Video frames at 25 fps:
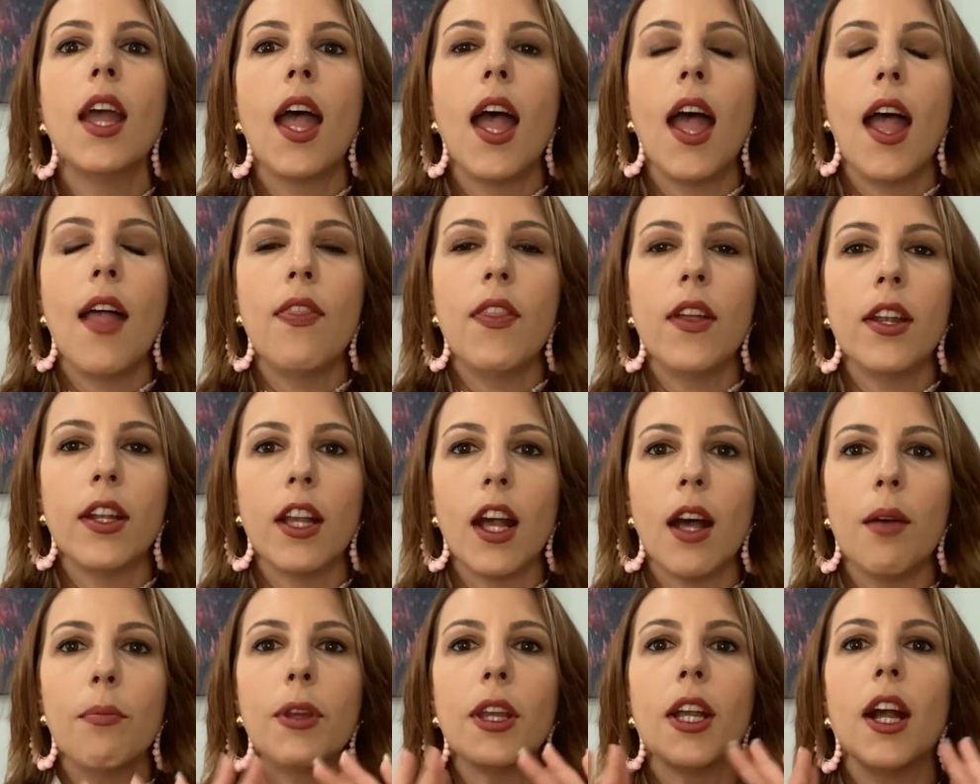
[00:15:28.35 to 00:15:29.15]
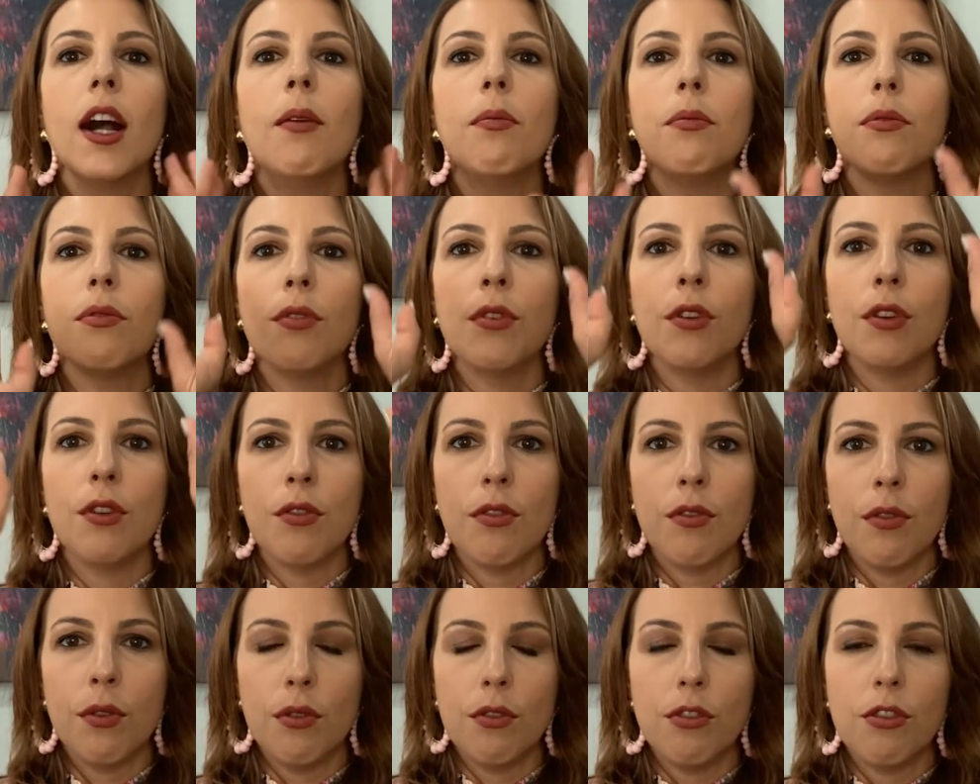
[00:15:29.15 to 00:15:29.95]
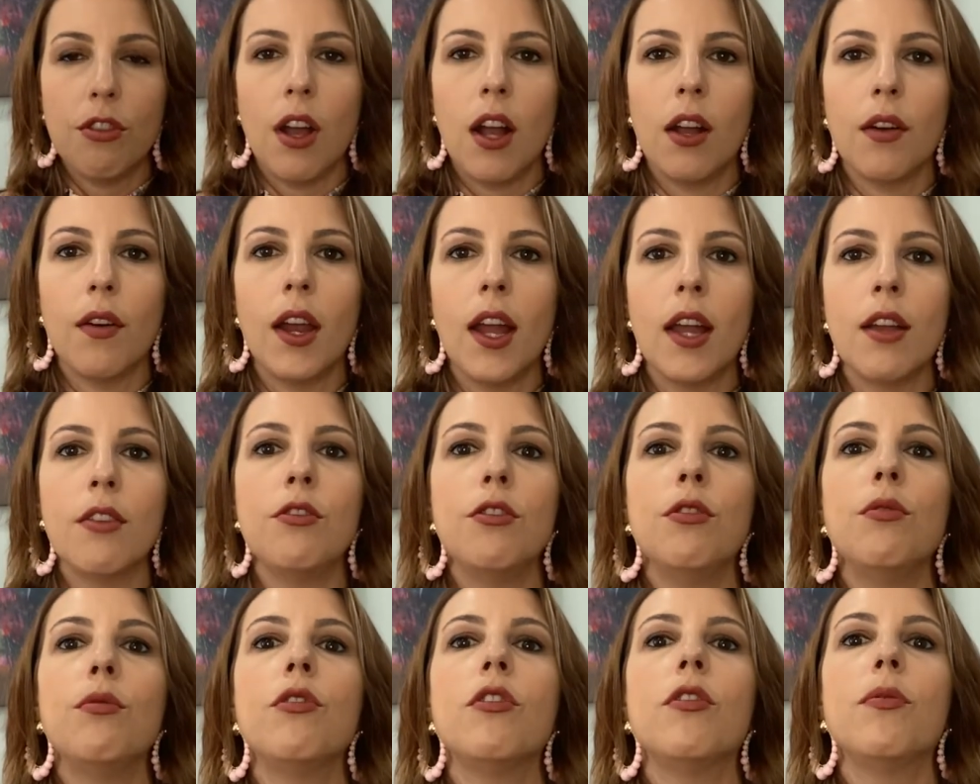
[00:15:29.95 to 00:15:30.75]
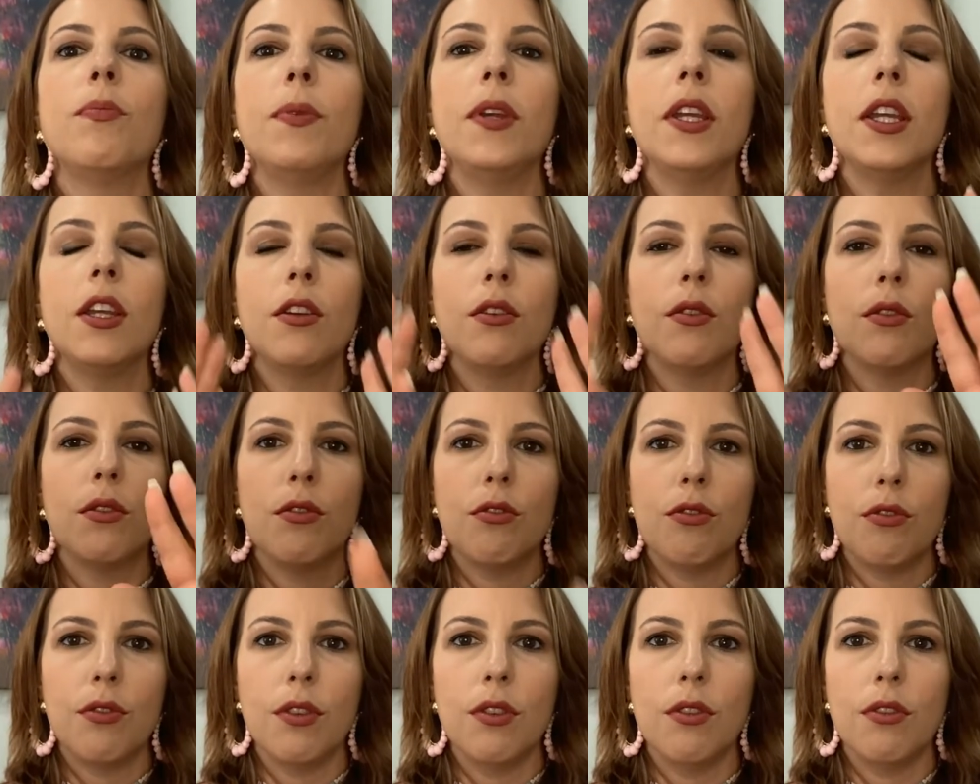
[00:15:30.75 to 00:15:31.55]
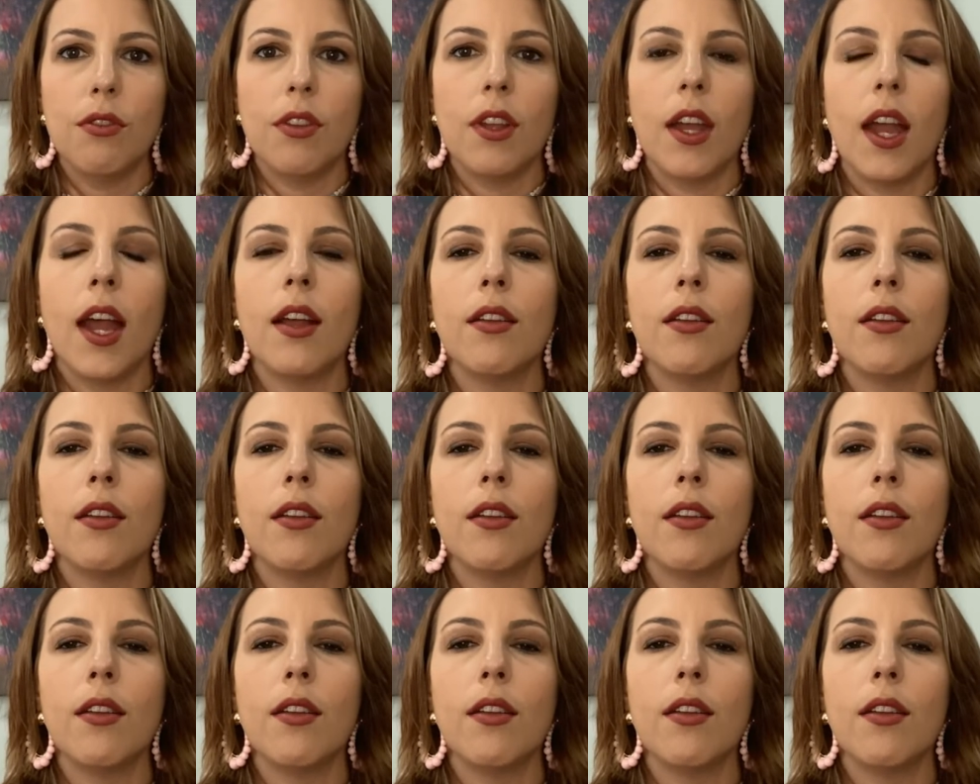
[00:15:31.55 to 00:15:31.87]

and then coming up through your throat chakra as you speak your truth.